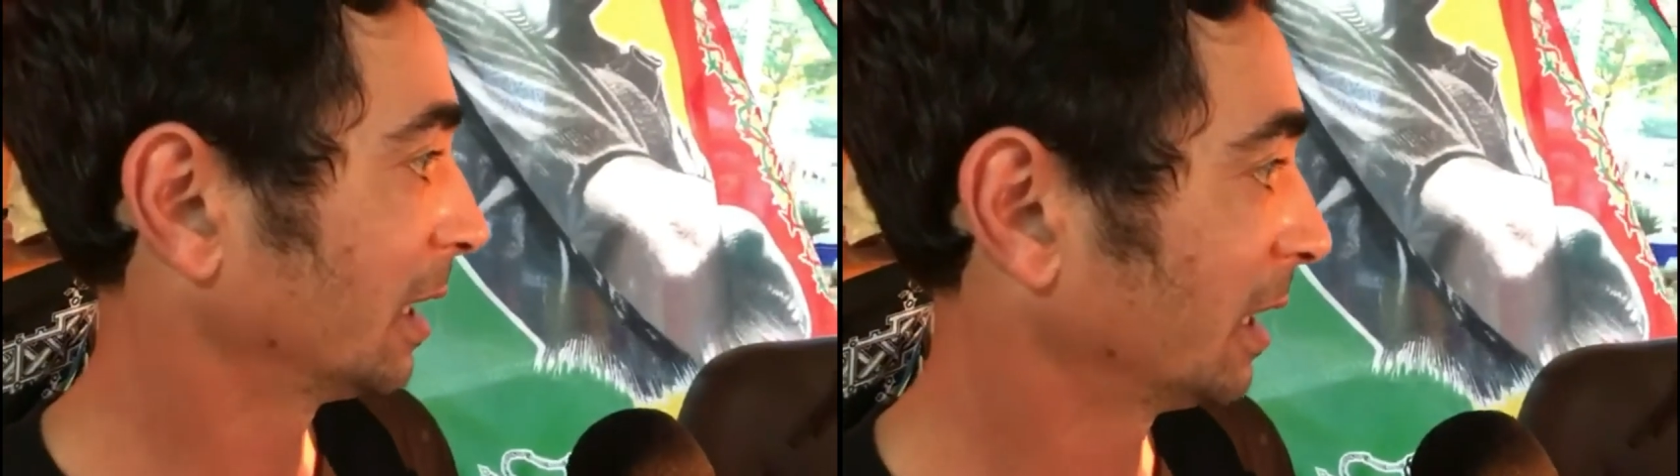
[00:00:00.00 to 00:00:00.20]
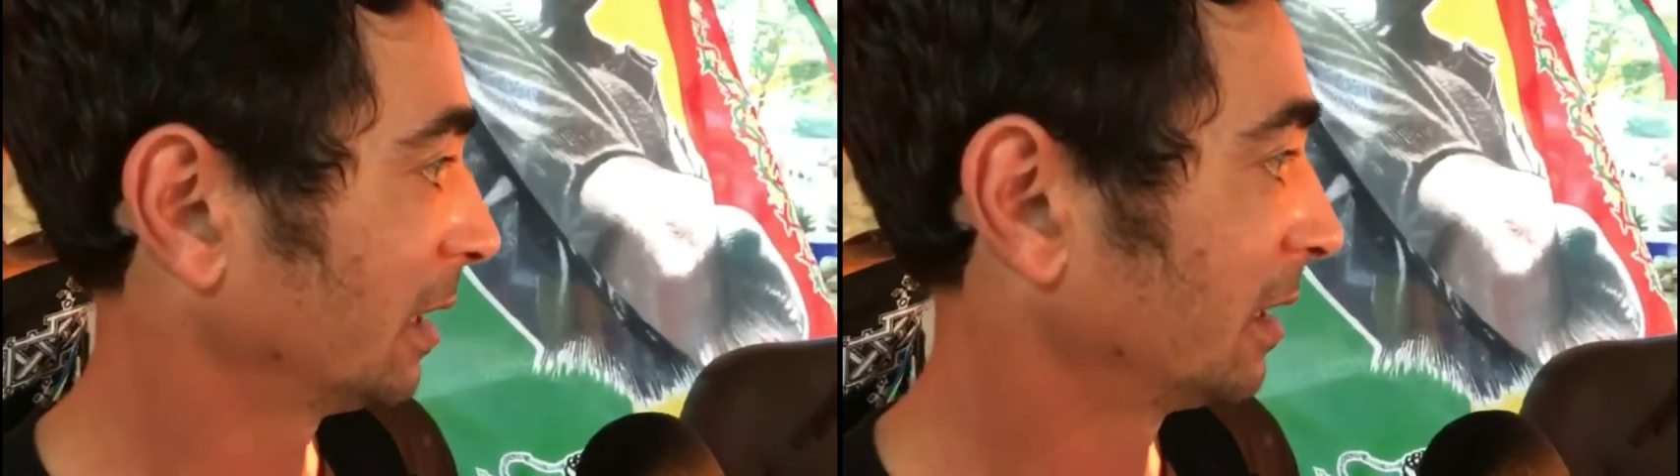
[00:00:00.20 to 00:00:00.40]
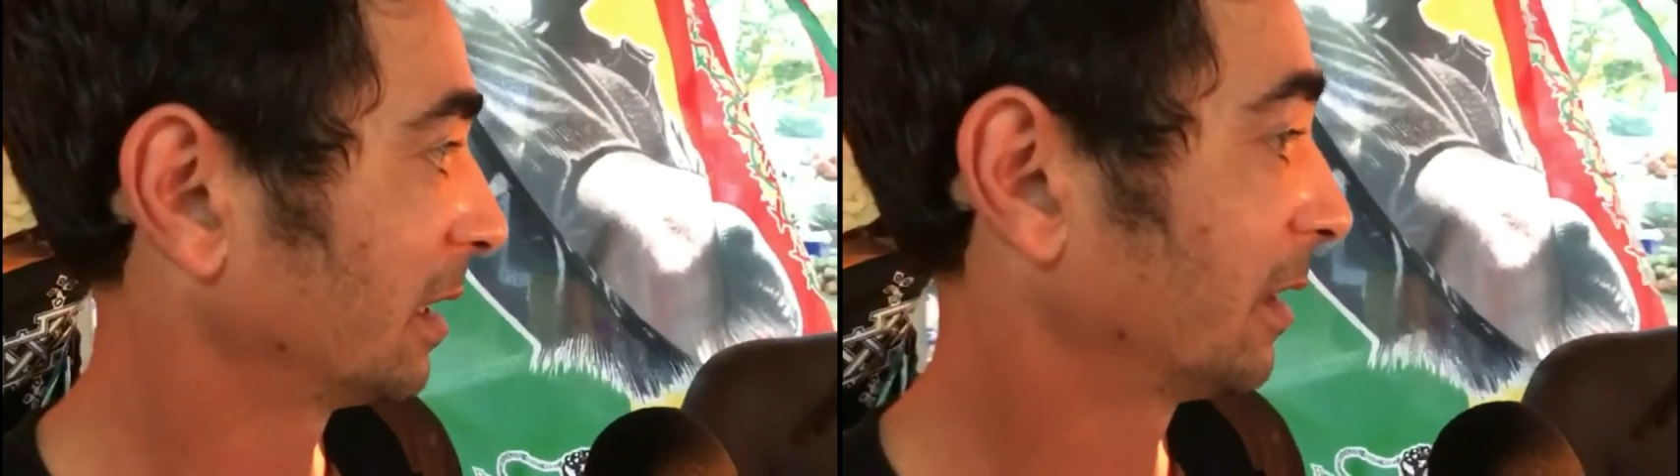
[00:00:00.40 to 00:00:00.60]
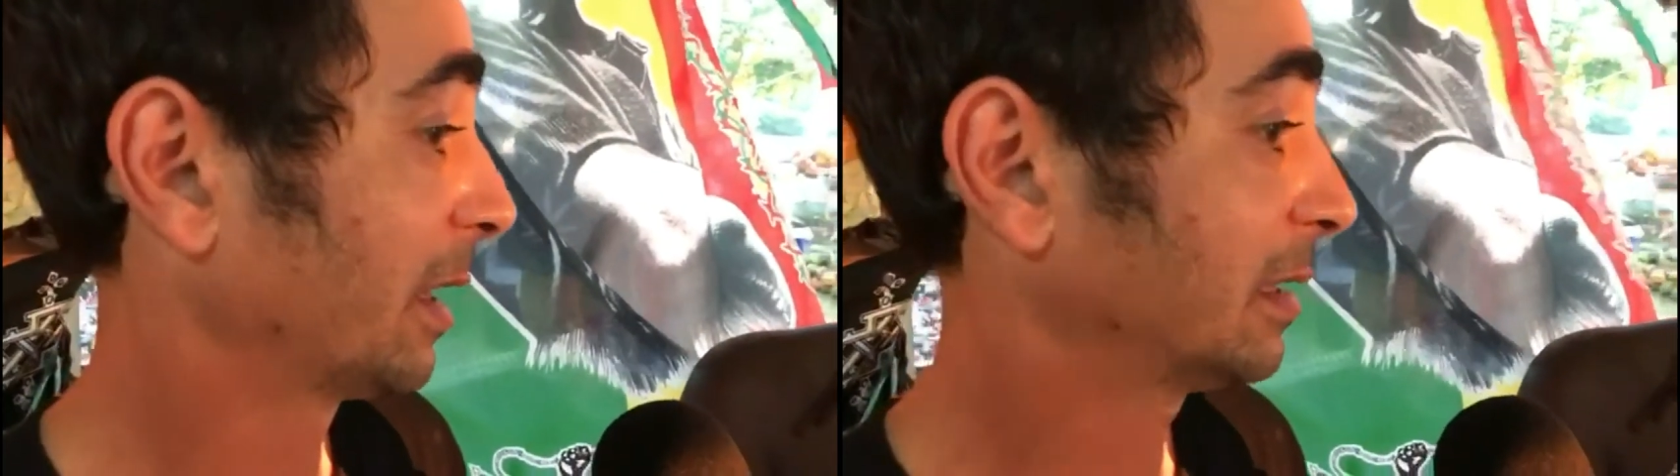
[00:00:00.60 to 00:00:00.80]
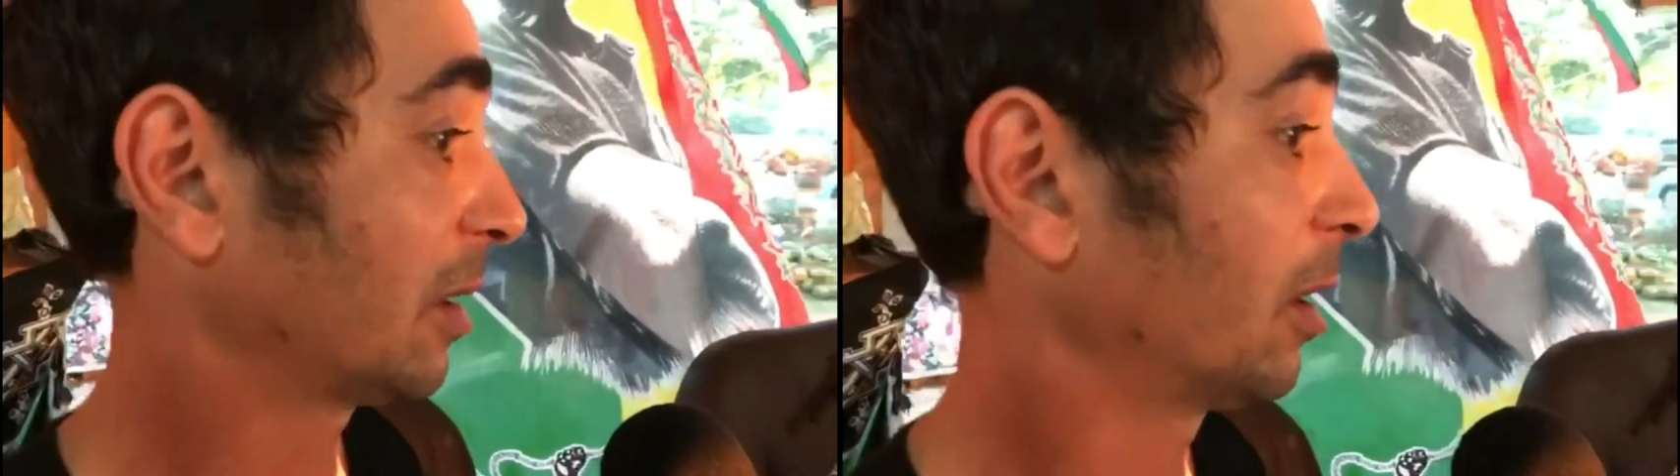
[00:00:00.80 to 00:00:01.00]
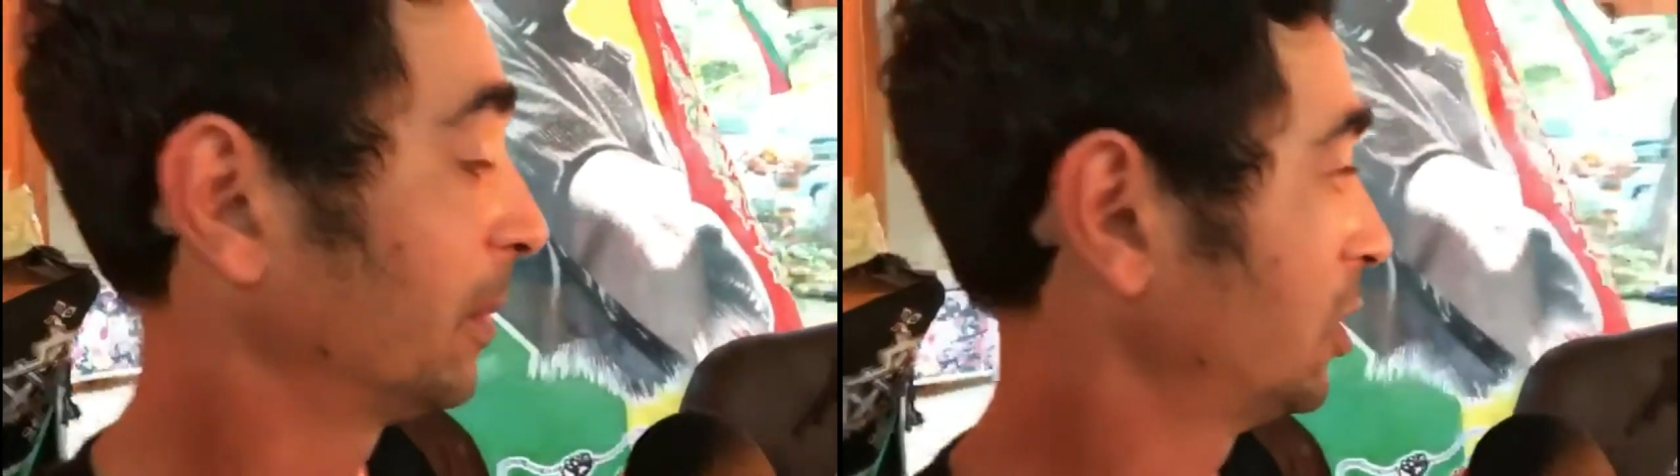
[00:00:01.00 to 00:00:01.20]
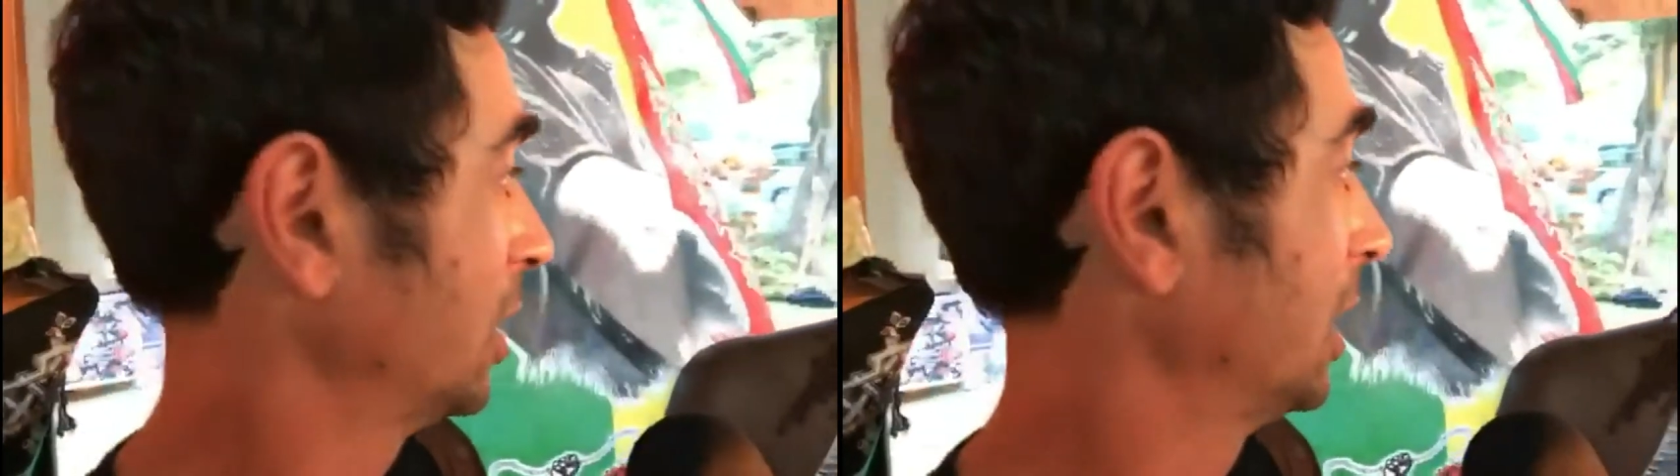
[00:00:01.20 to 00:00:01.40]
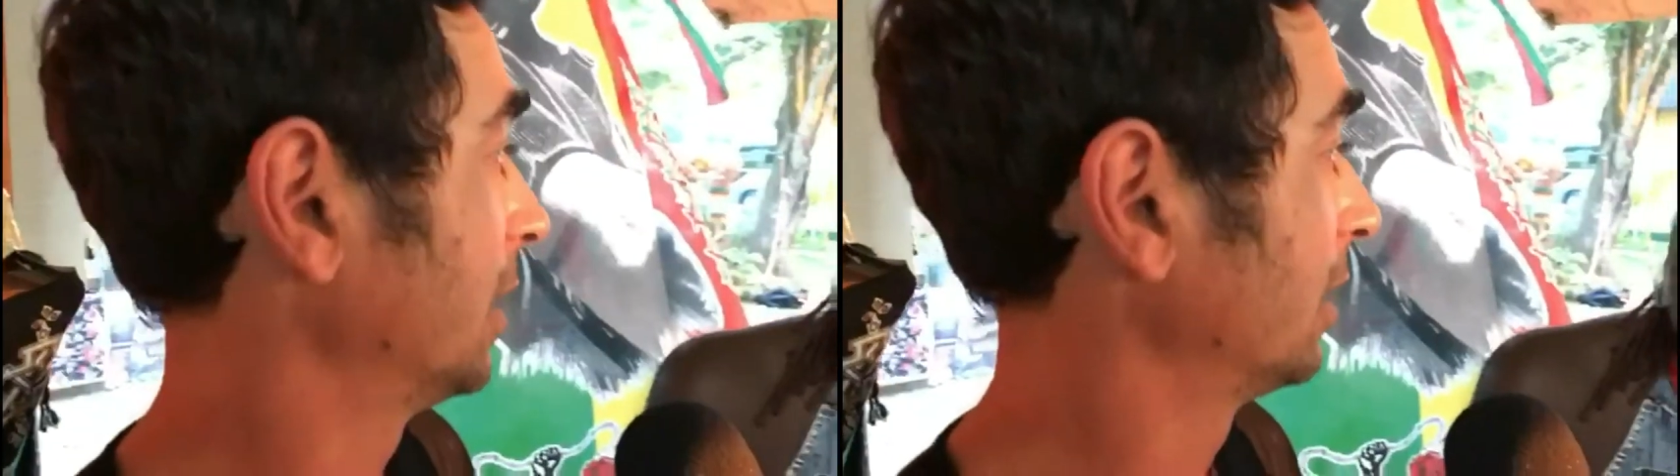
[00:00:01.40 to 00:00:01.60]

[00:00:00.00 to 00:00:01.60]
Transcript: and uh, that's our mission